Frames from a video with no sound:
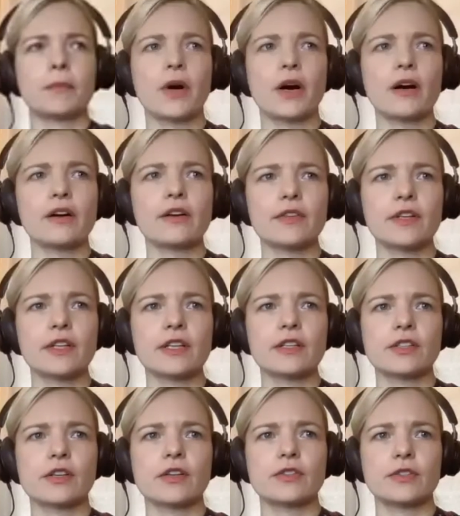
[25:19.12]
part of it
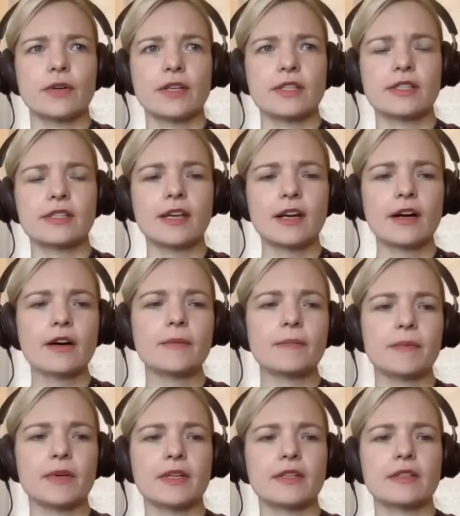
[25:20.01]
is also as
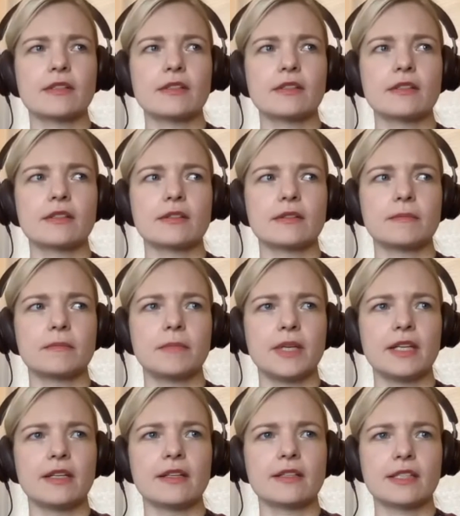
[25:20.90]
therapists,
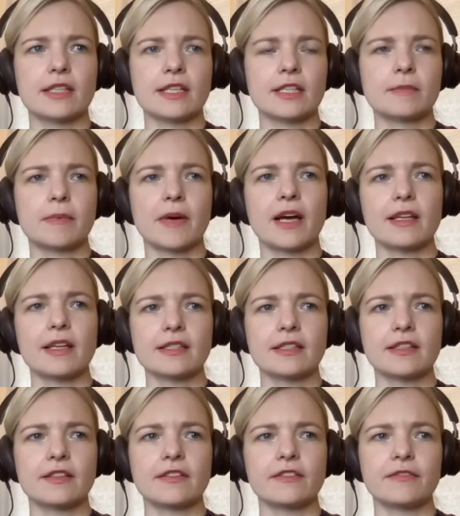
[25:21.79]
being sex
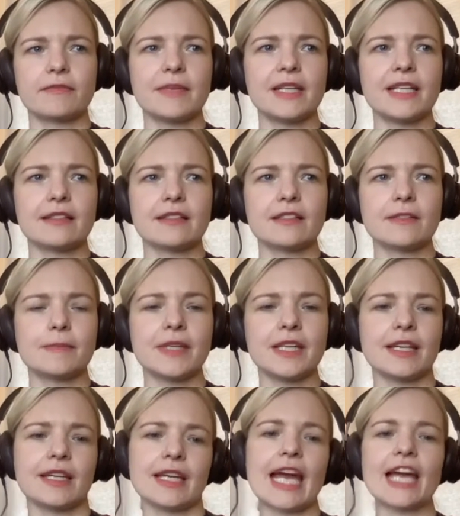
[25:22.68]
positive means
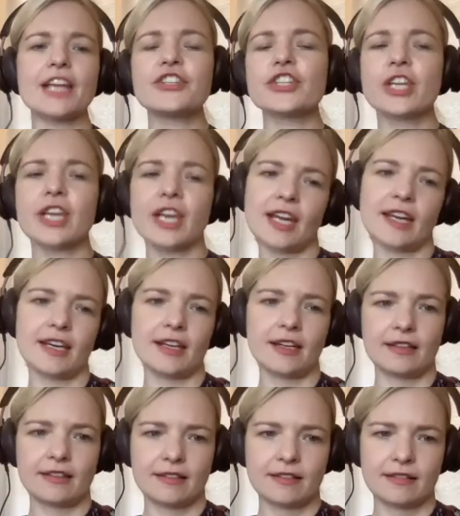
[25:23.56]
being
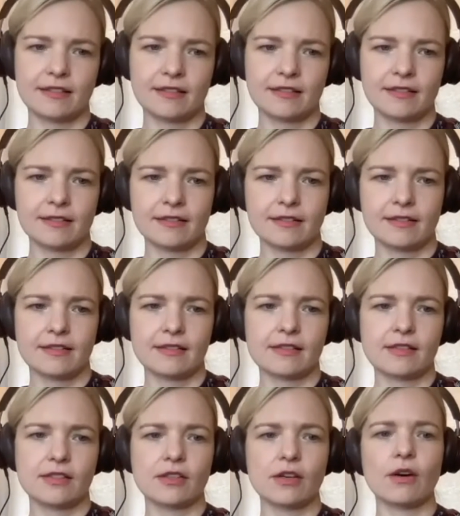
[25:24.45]
educated.
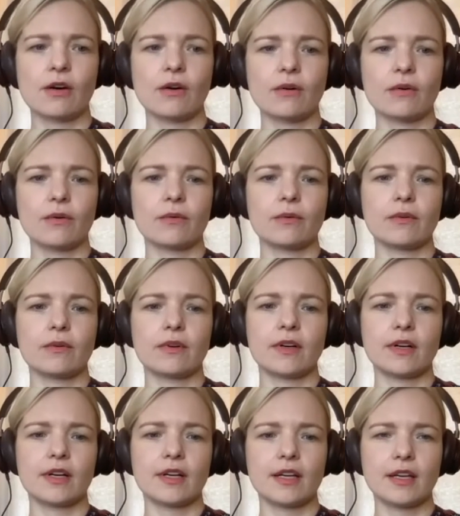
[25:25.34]
So
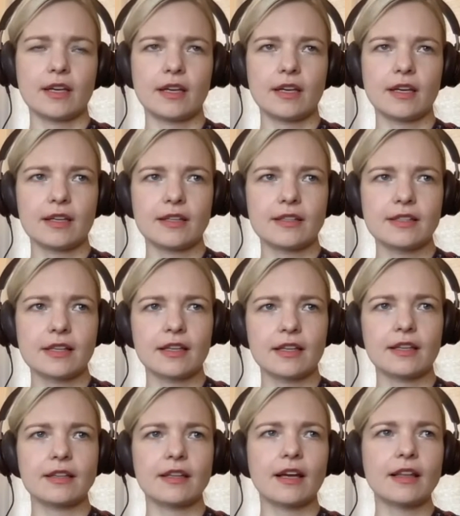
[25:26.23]
uh, it's a,
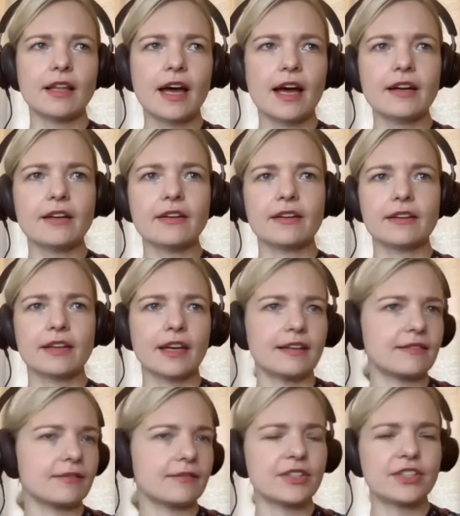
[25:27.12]
a lot of
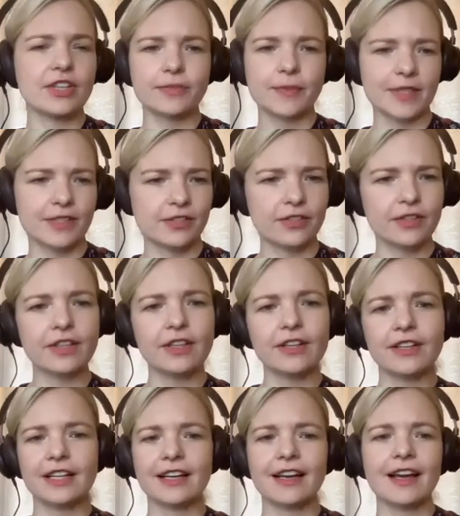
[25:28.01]
again, we talked about this
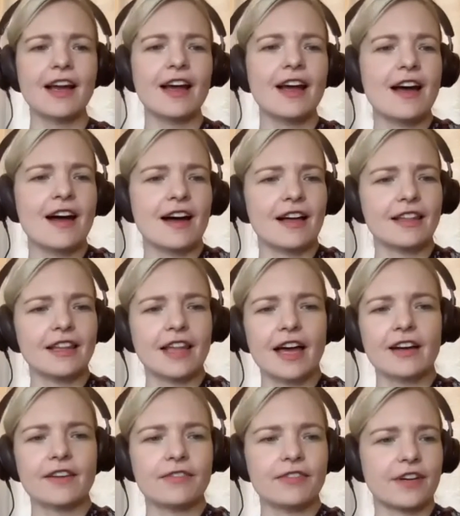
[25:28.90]
earlier, like a
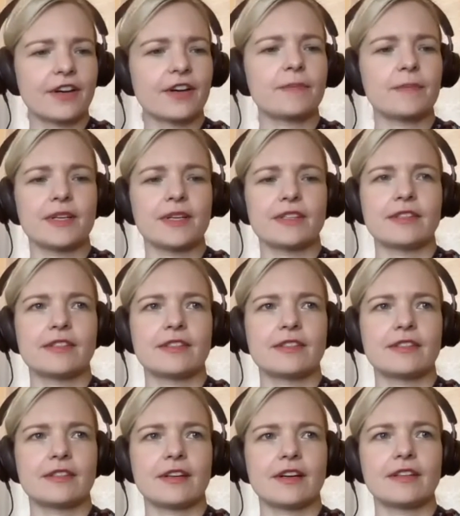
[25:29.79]
lot of
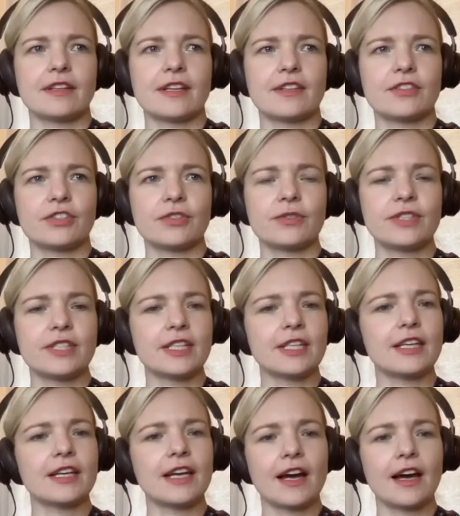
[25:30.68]
therapists, unless you
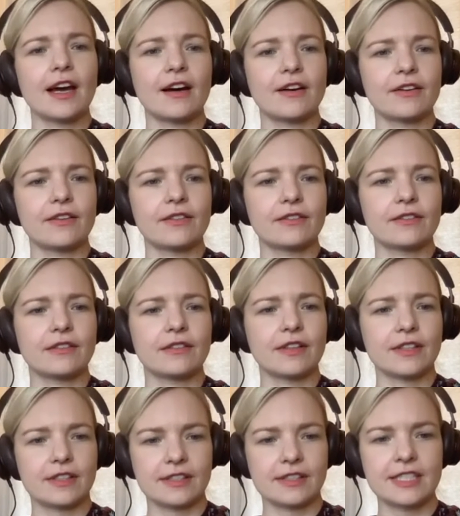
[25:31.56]
seek it out,
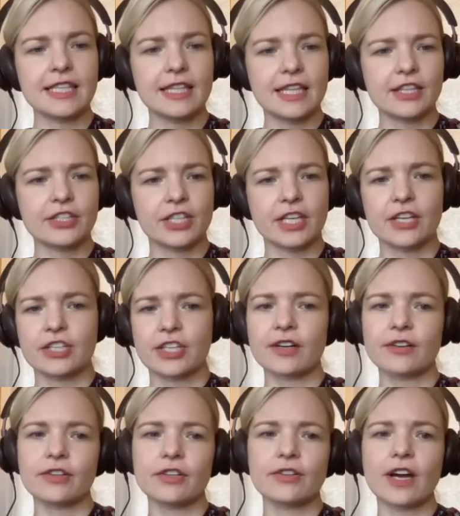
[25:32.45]
seek the education
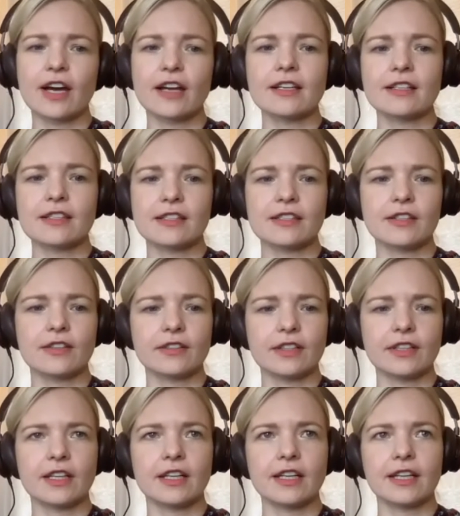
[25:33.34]
out, you're not
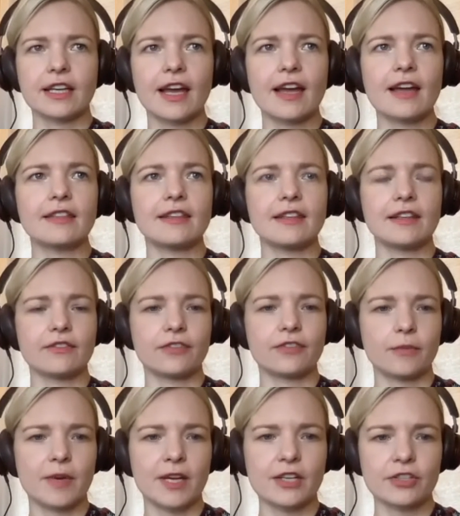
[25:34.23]
necessarily going to get the
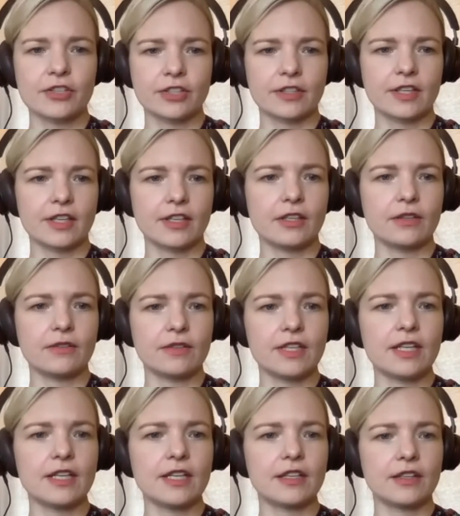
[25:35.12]
information that you
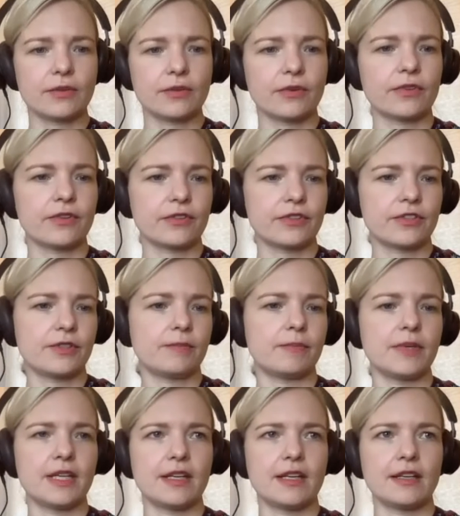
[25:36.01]
need in order to
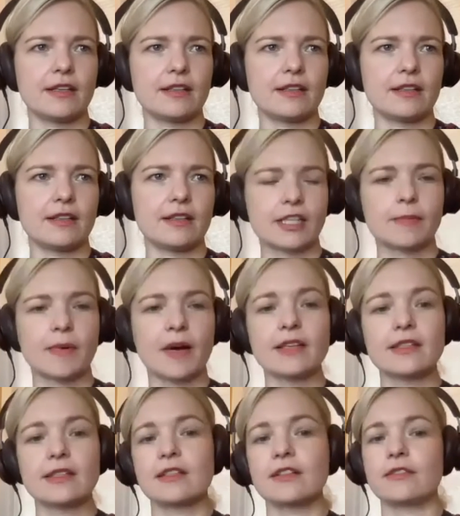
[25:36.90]
be sex
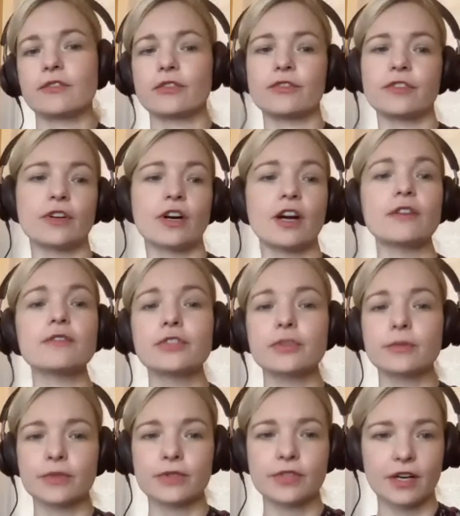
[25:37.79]
positive or feel
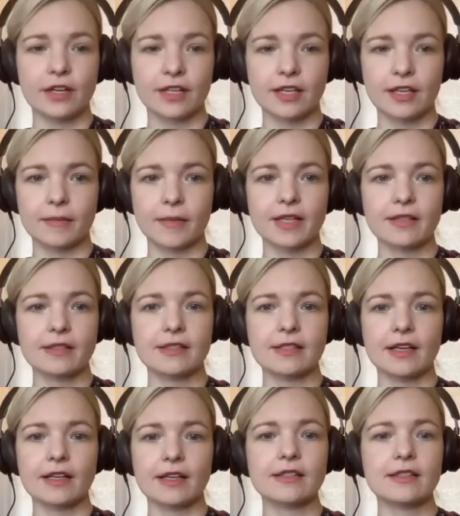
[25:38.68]
comfortable talking about
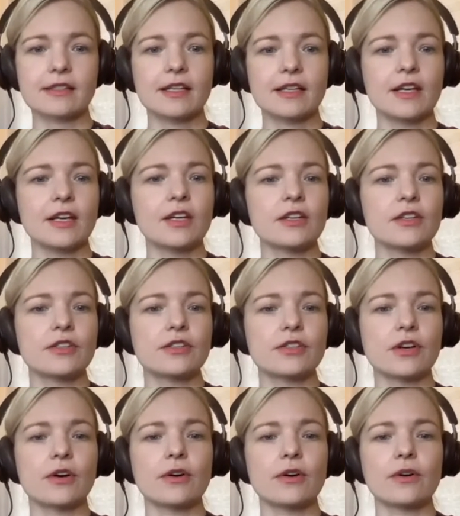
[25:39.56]
sex.
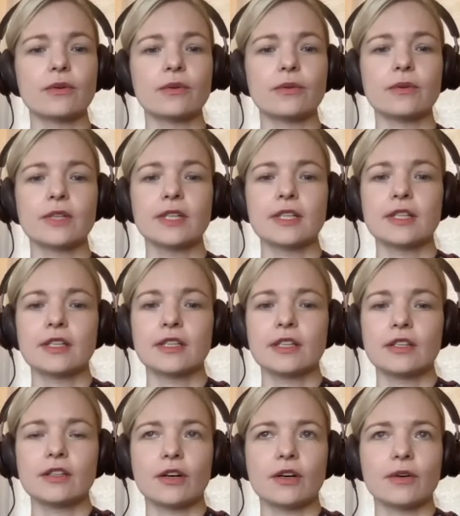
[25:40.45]
So,
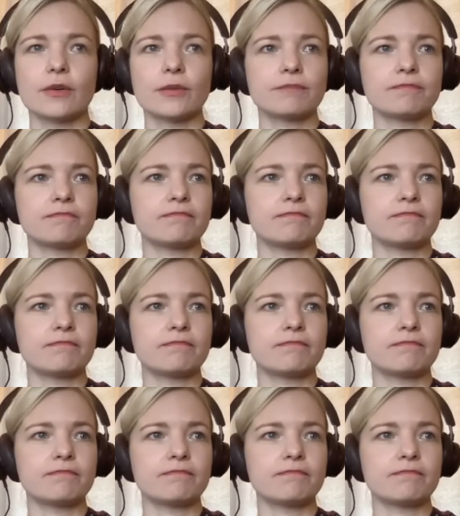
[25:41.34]
you know,